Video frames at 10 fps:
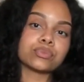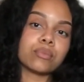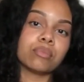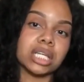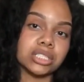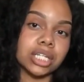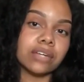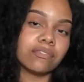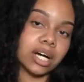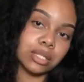Make sure you
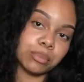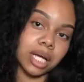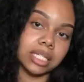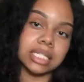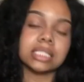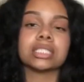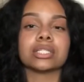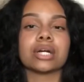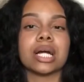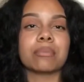follow me on Instagram.